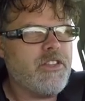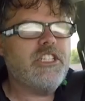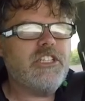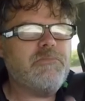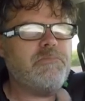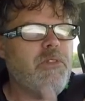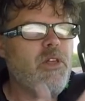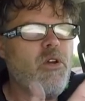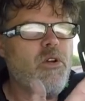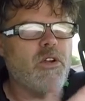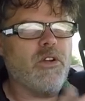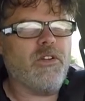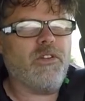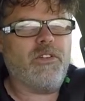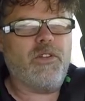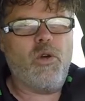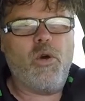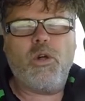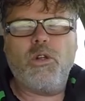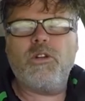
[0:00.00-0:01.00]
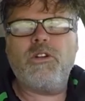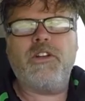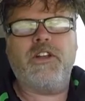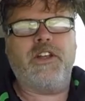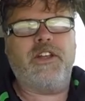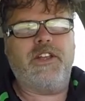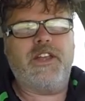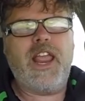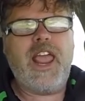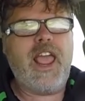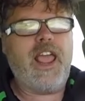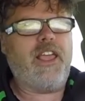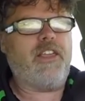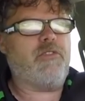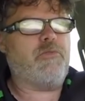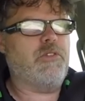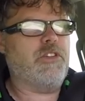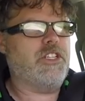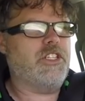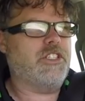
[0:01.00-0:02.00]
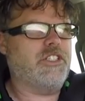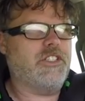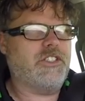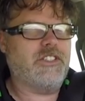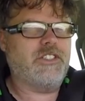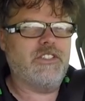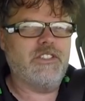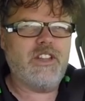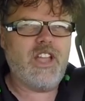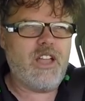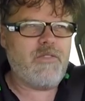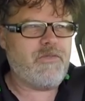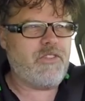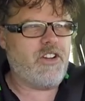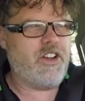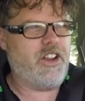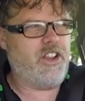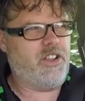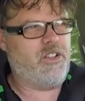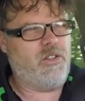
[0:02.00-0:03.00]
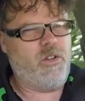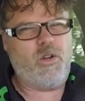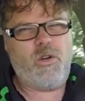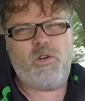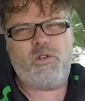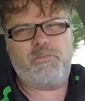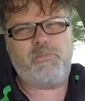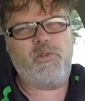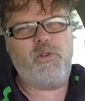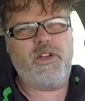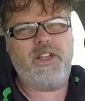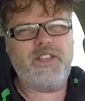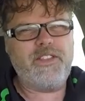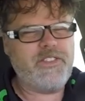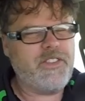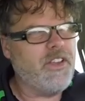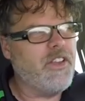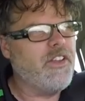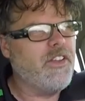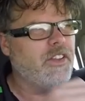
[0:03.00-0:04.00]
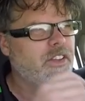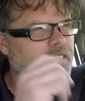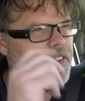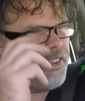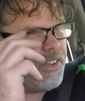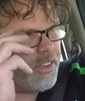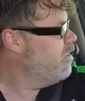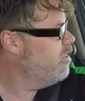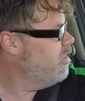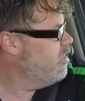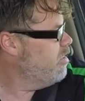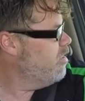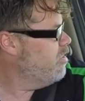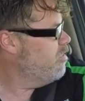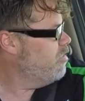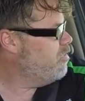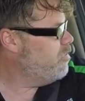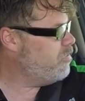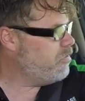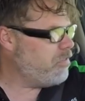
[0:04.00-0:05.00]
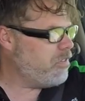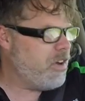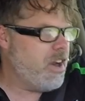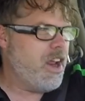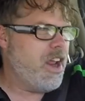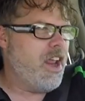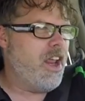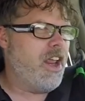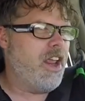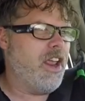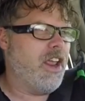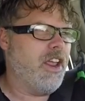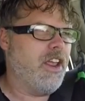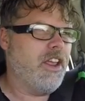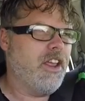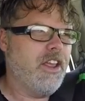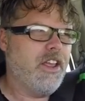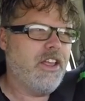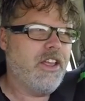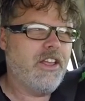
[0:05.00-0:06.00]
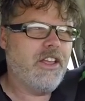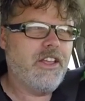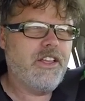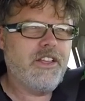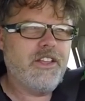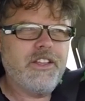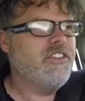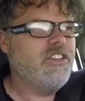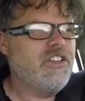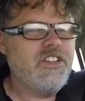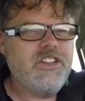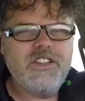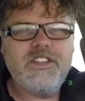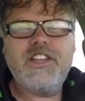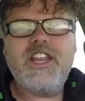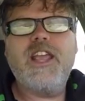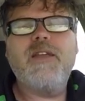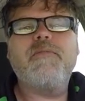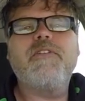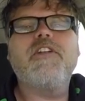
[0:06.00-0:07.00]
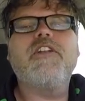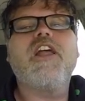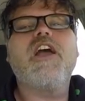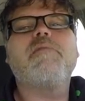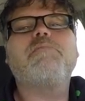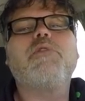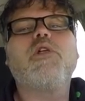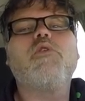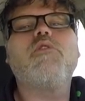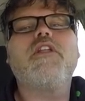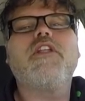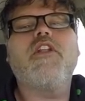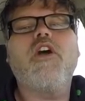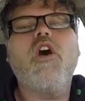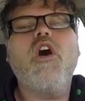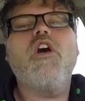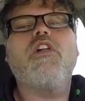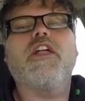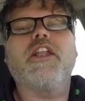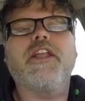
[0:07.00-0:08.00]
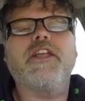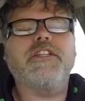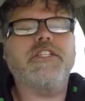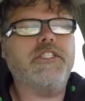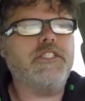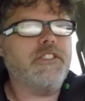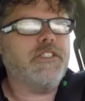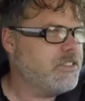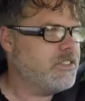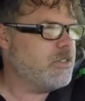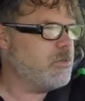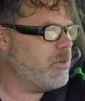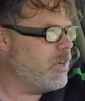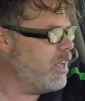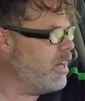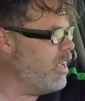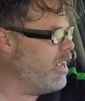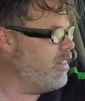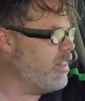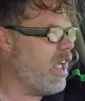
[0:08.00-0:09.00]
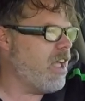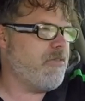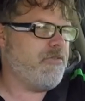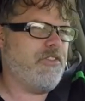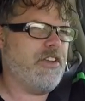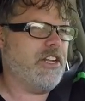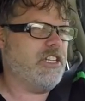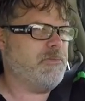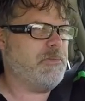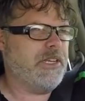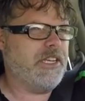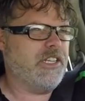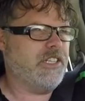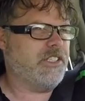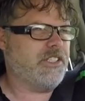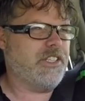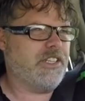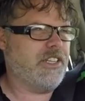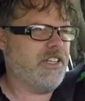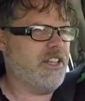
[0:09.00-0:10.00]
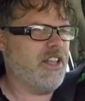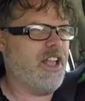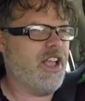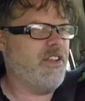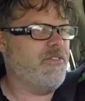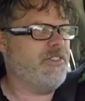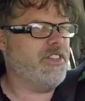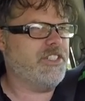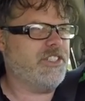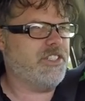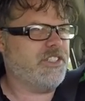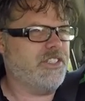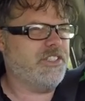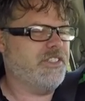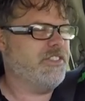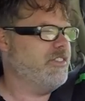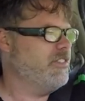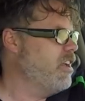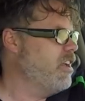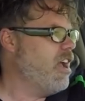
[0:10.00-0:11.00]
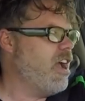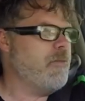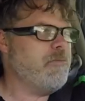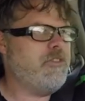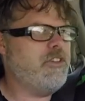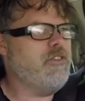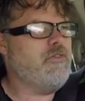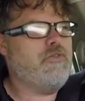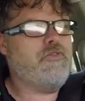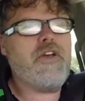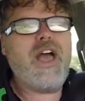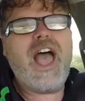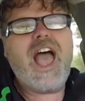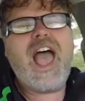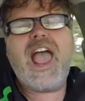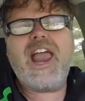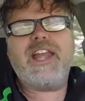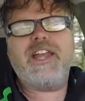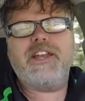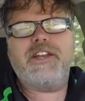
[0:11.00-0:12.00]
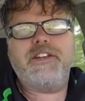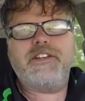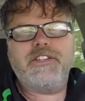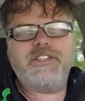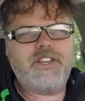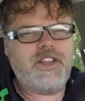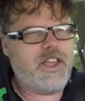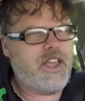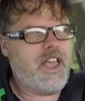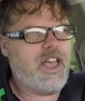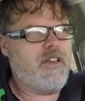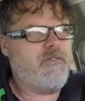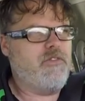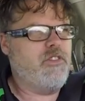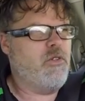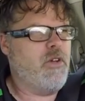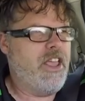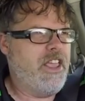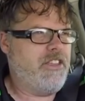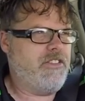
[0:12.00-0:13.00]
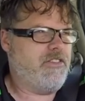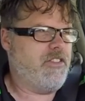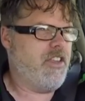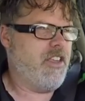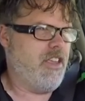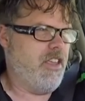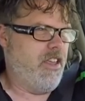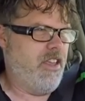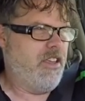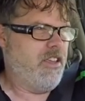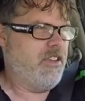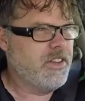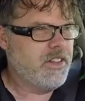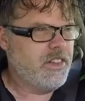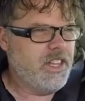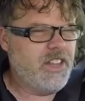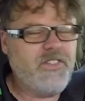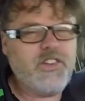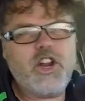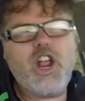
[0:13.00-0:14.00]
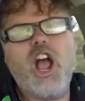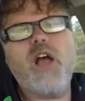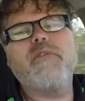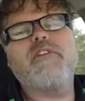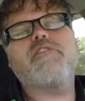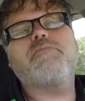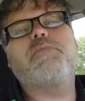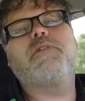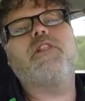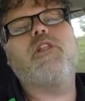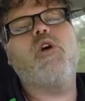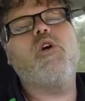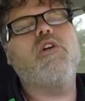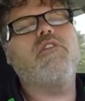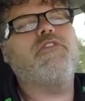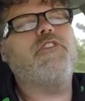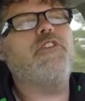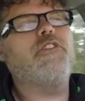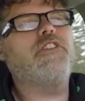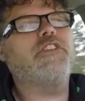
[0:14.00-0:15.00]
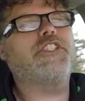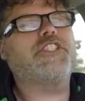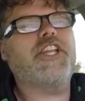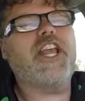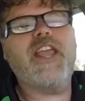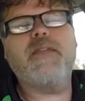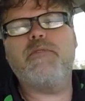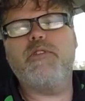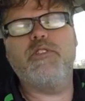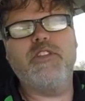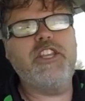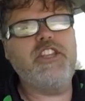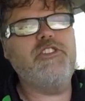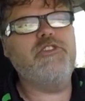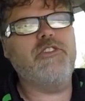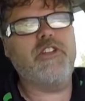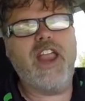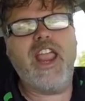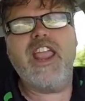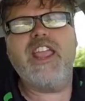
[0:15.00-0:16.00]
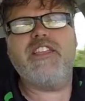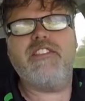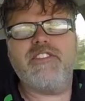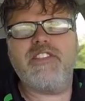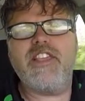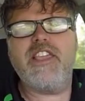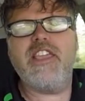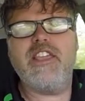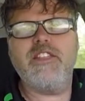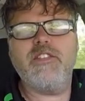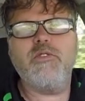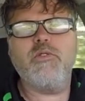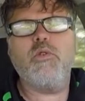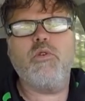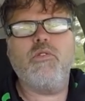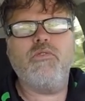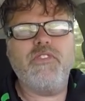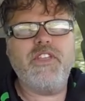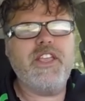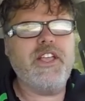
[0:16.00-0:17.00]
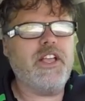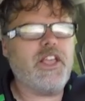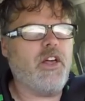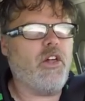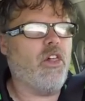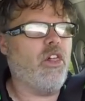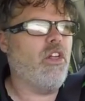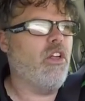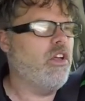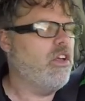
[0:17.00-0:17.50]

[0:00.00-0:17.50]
It's blowing colder than dicks, which is not very cool, boys. Frig. Damn near not blowing at all in it. So we gotta get that fixed because I'm just, I'm too fat to have no AC. Leave your comments below if you're the same. You need your AC in your old vehicle.